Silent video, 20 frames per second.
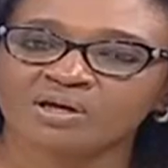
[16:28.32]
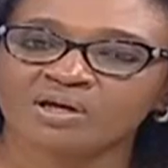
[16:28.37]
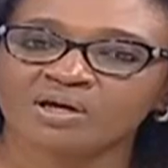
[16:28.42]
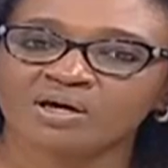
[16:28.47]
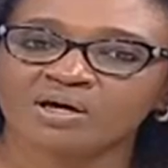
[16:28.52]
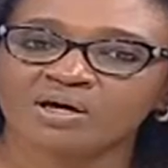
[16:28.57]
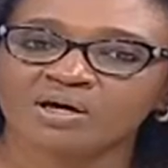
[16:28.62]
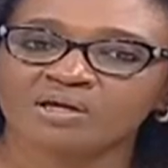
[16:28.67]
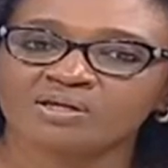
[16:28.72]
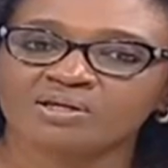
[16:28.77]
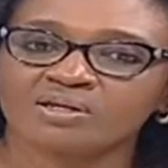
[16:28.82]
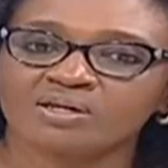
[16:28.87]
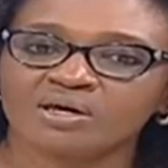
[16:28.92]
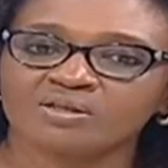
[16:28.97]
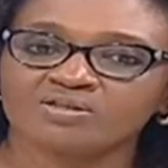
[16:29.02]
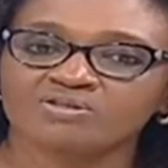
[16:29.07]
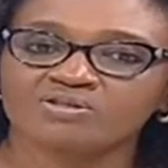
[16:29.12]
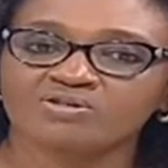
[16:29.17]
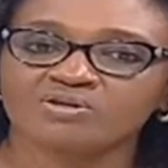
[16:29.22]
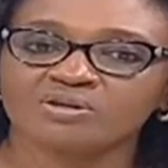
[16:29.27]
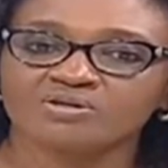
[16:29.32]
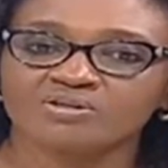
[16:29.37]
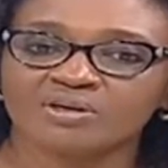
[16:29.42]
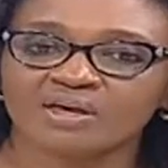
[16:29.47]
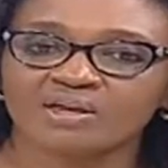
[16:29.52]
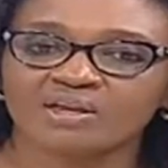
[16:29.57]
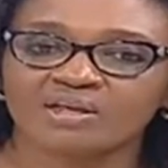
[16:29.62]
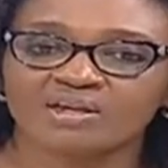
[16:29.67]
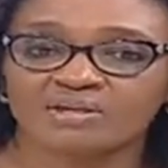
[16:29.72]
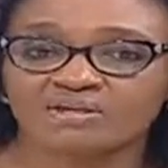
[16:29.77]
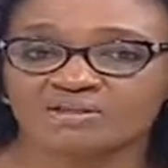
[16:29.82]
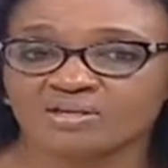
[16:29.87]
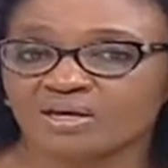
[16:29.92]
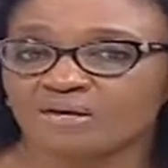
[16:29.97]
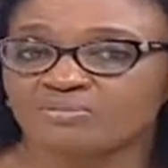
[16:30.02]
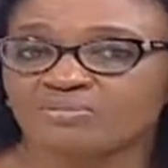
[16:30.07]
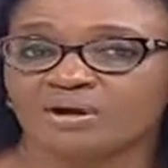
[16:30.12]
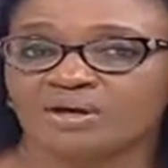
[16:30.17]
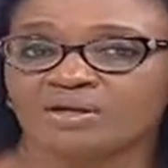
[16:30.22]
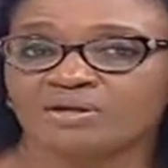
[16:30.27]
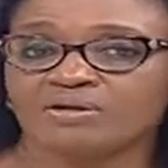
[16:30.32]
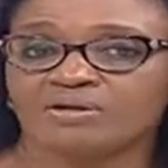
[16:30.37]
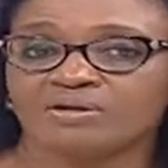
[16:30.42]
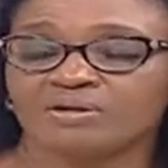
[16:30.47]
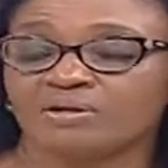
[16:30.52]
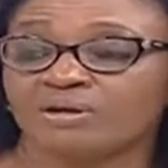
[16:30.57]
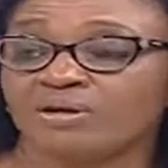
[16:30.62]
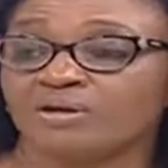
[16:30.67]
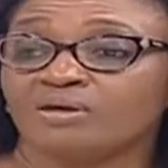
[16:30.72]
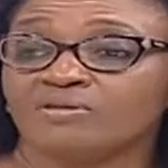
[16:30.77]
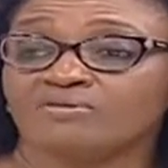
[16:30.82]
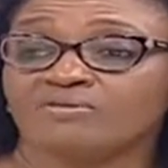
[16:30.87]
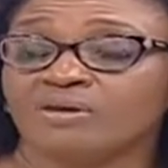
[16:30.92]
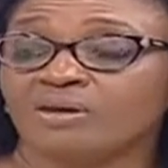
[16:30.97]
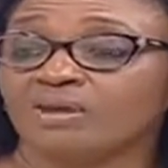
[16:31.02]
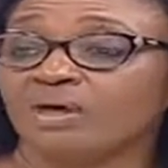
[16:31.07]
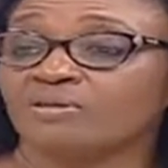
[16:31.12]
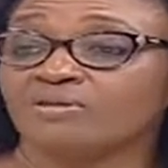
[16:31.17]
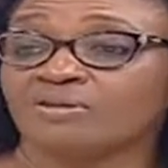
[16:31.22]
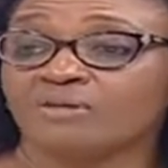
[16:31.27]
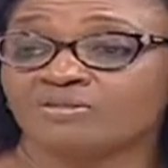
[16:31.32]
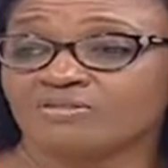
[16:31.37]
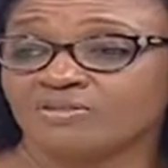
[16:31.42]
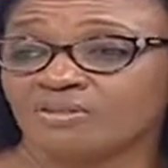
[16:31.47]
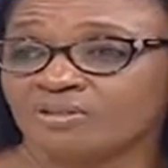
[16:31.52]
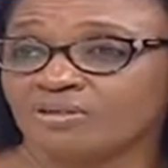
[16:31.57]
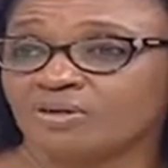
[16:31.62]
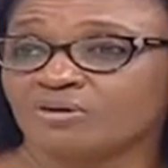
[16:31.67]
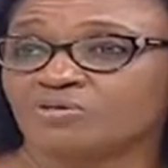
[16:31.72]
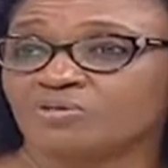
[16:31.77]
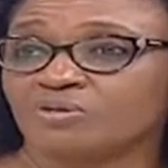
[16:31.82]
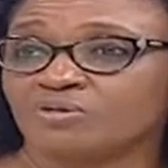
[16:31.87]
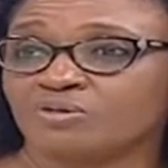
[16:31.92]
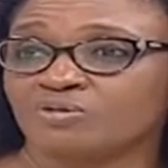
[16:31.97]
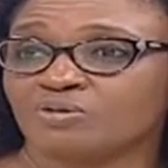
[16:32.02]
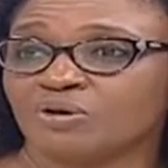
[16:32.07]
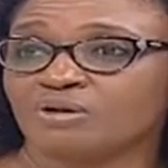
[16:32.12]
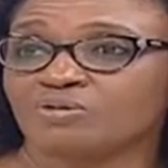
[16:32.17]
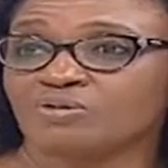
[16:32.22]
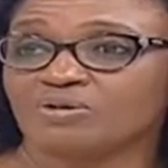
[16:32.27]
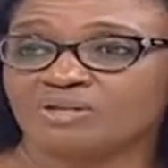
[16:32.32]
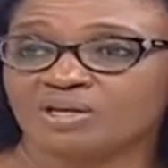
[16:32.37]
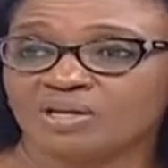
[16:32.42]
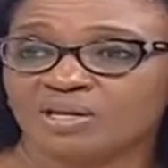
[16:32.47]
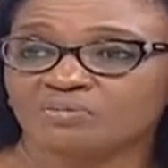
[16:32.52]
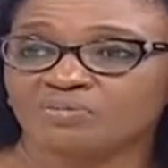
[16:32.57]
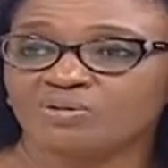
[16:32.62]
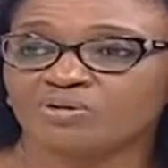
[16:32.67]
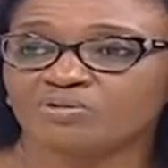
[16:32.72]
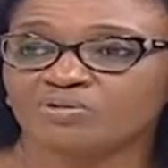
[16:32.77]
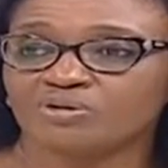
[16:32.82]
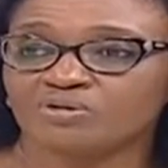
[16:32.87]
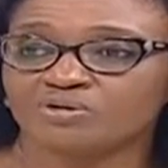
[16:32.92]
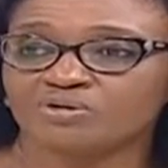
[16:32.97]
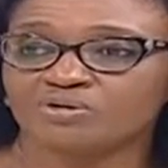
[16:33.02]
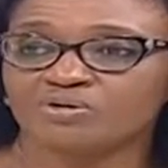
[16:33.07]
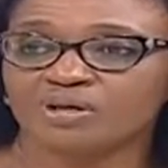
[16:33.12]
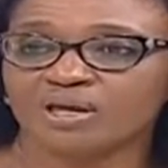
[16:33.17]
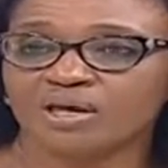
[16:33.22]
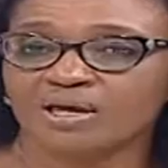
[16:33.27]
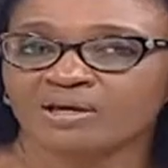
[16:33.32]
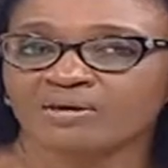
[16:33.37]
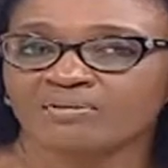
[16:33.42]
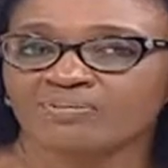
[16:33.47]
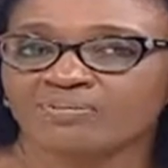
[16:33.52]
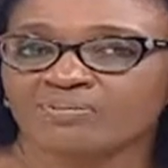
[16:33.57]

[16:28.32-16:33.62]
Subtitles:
And as you design, anytime even as I sit down with you and you're telling me what you'd like,